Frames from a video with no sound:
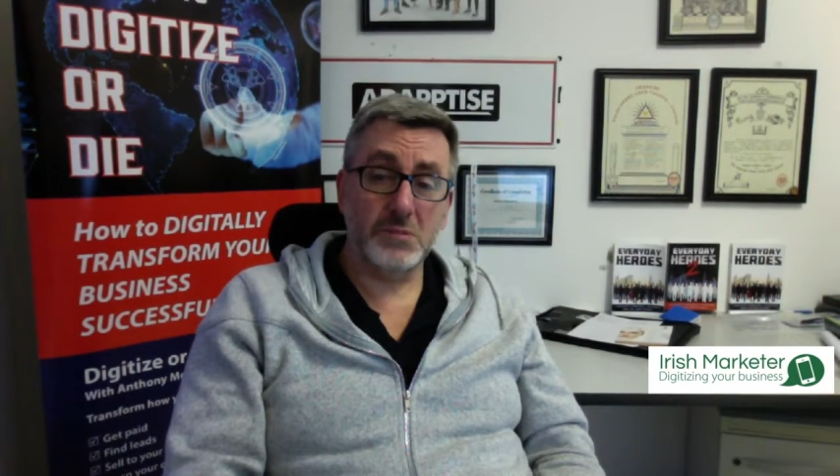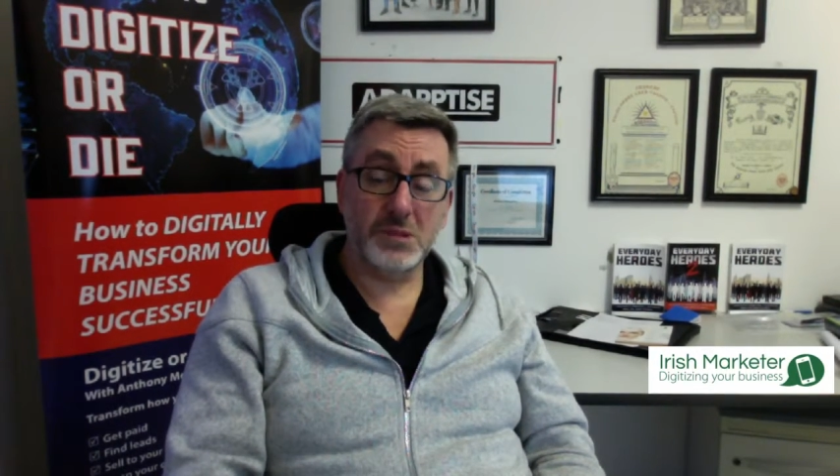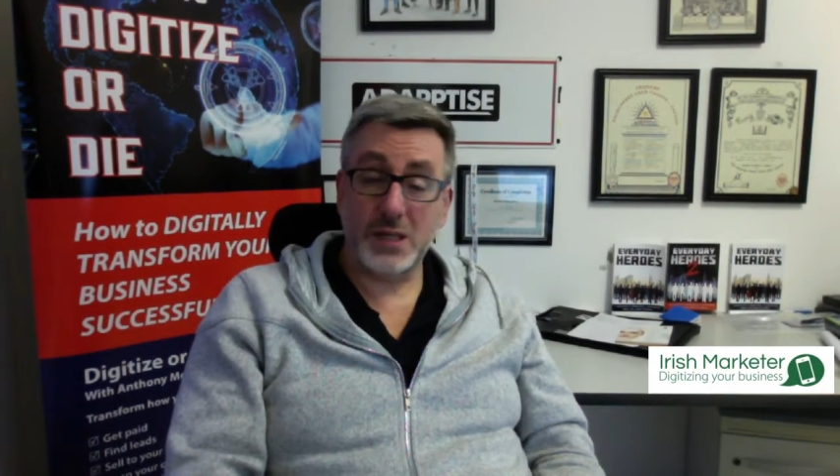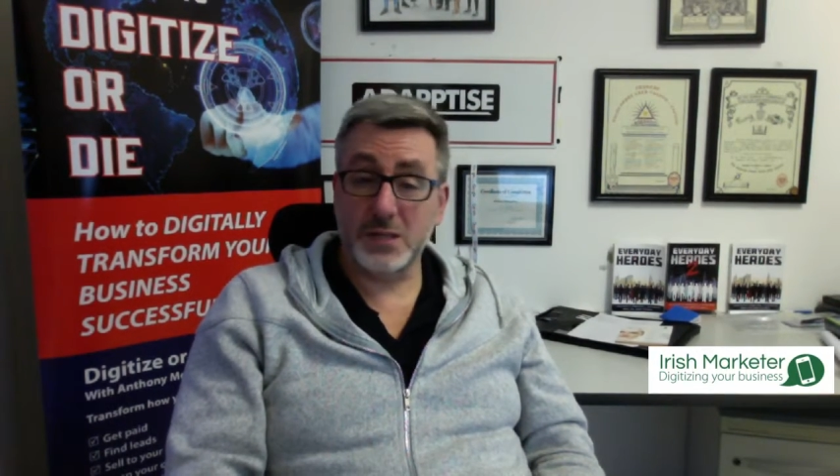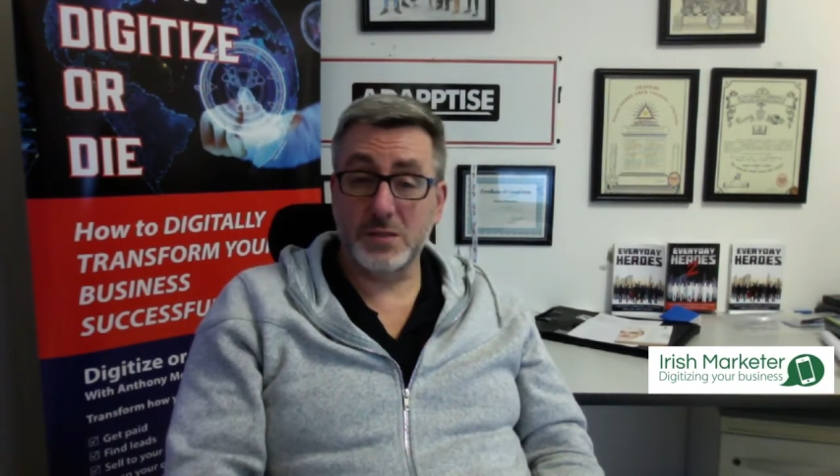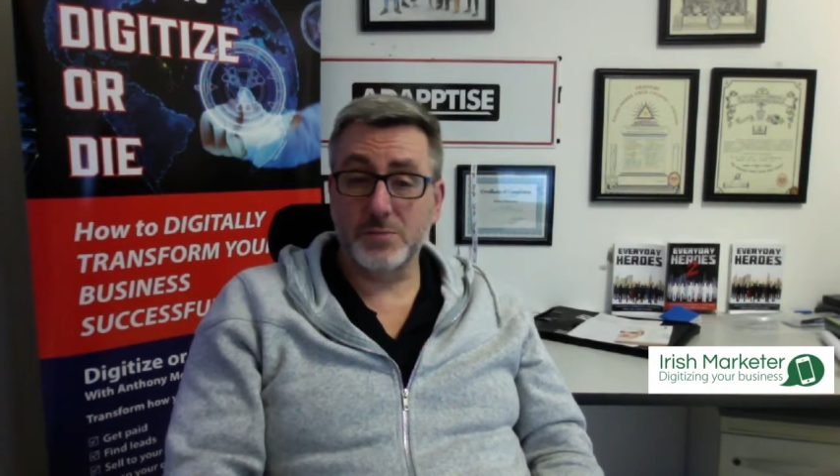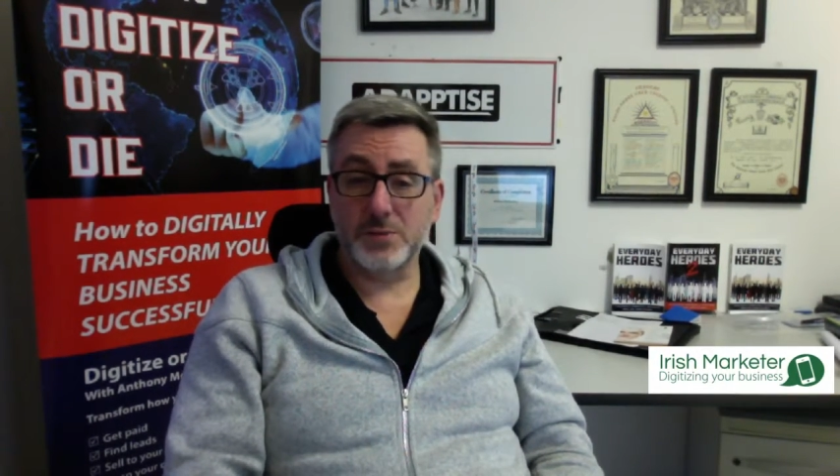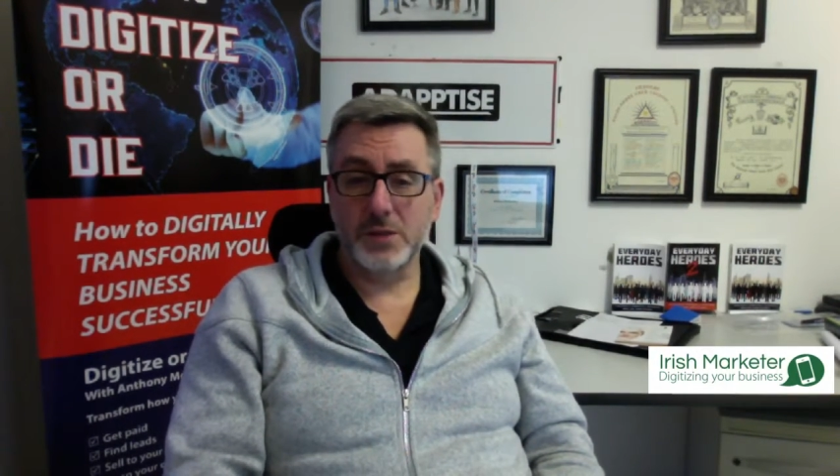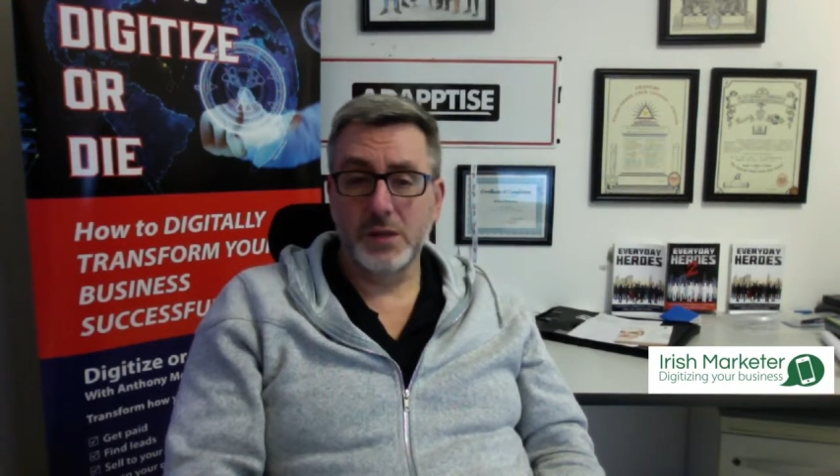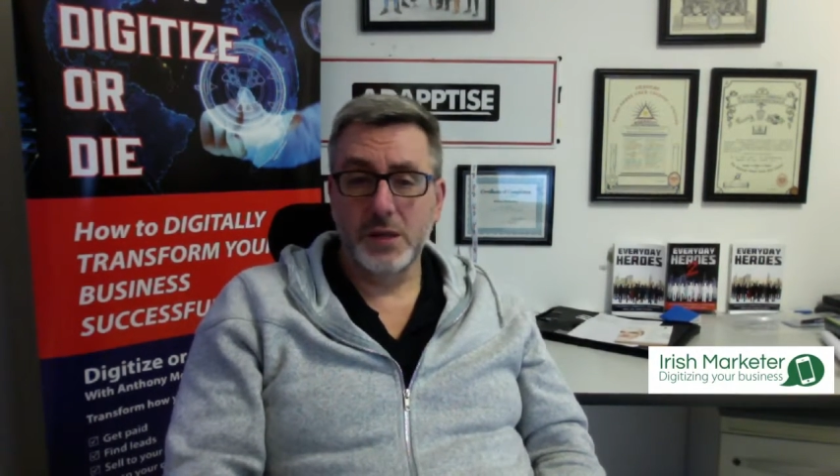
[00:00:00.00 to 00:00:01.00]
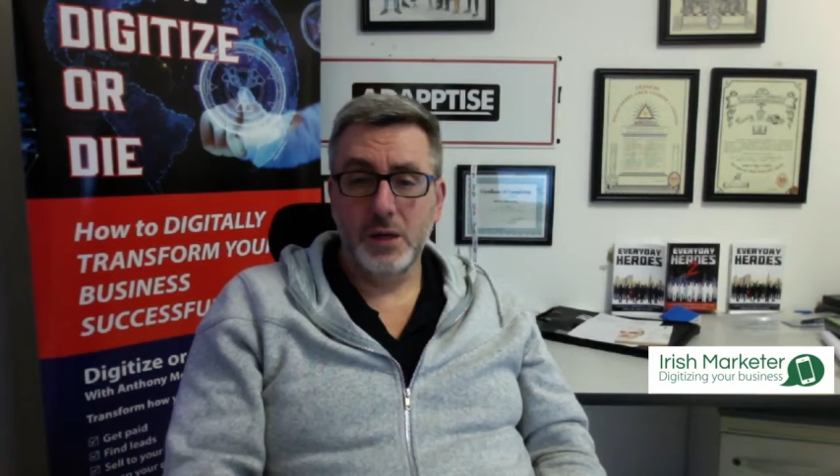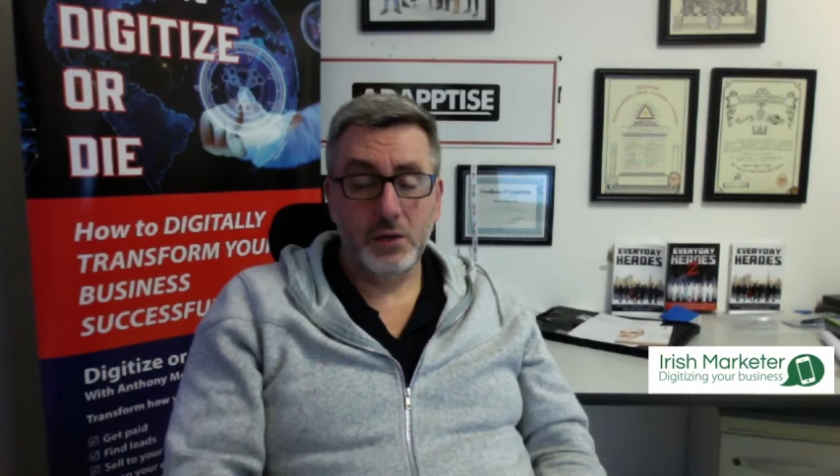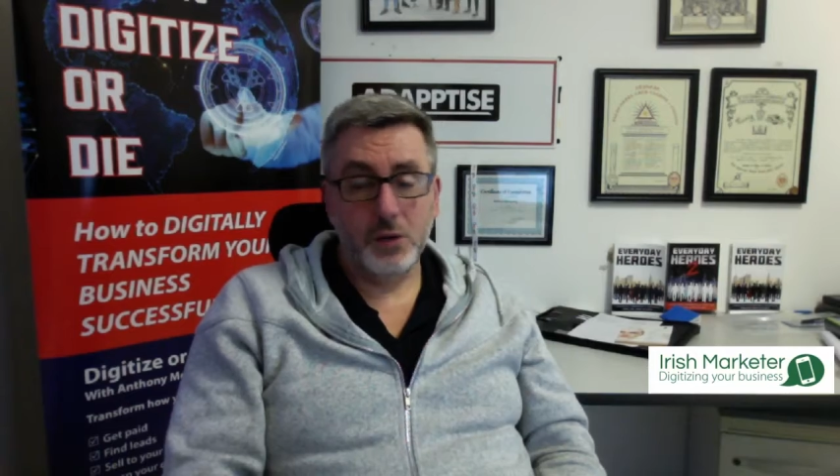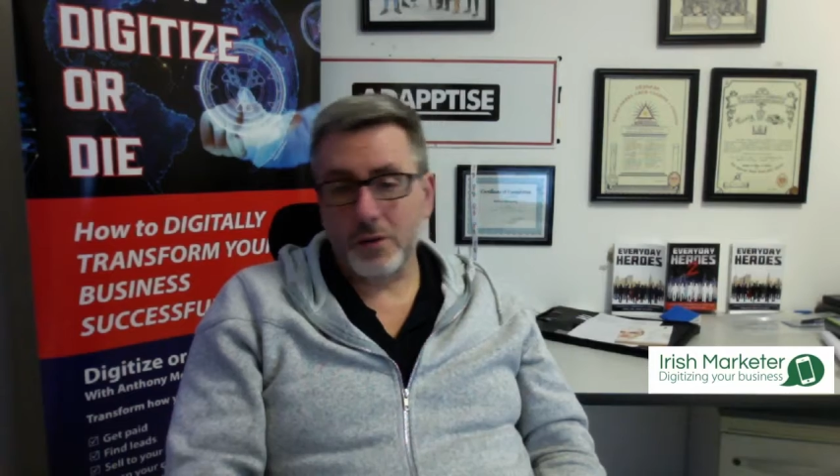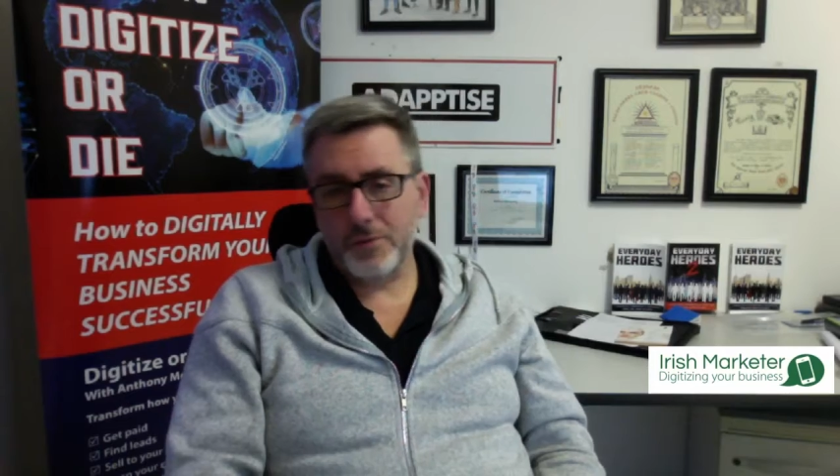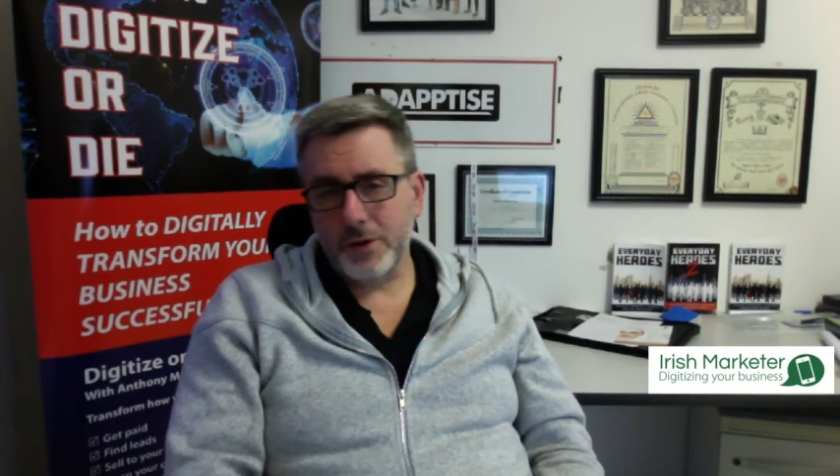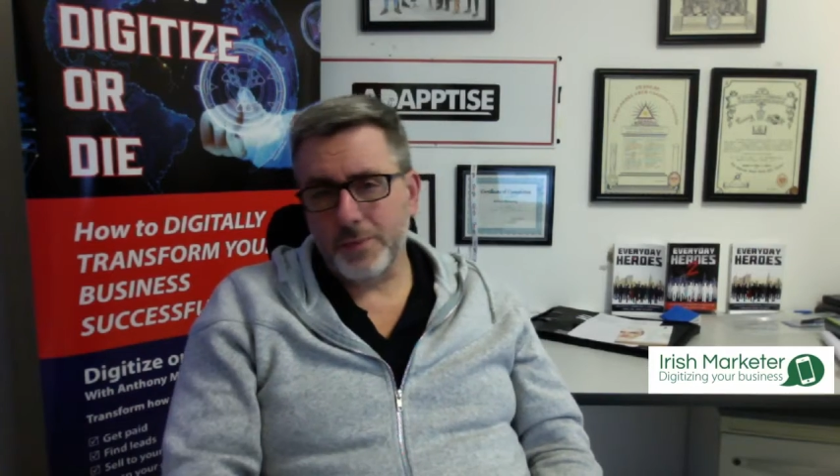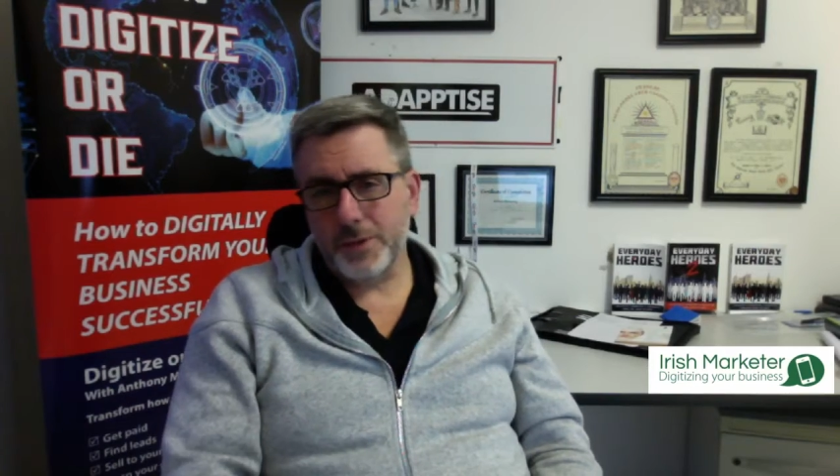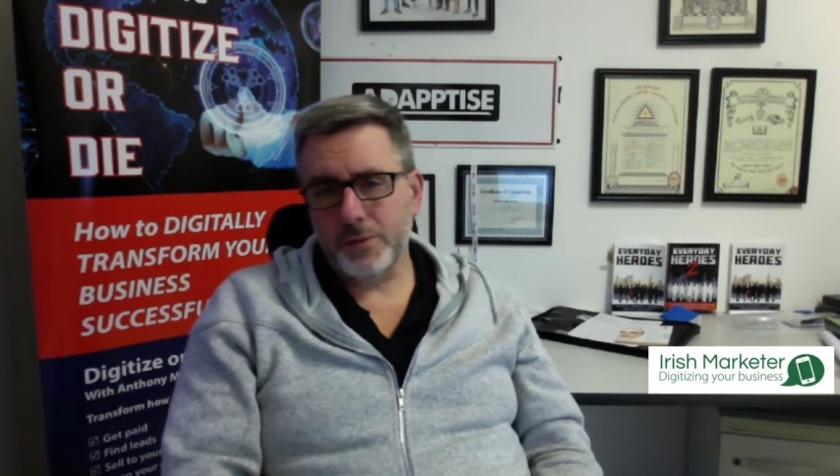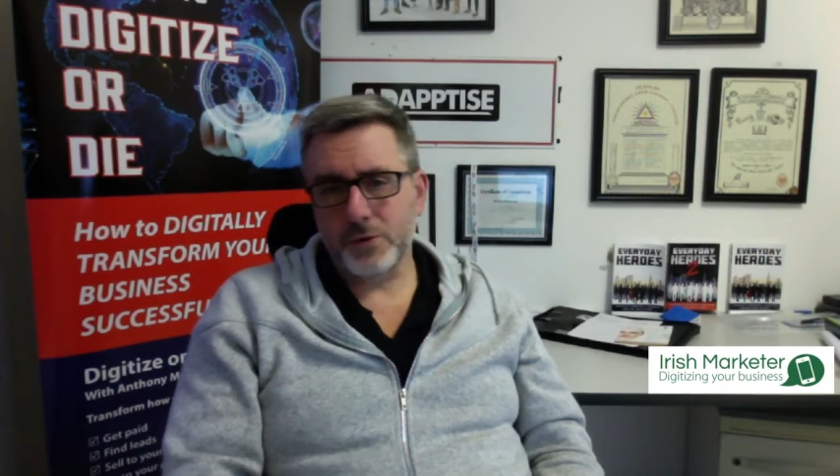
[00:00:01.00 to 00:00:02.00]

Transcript: It's that simple. An awful lot of people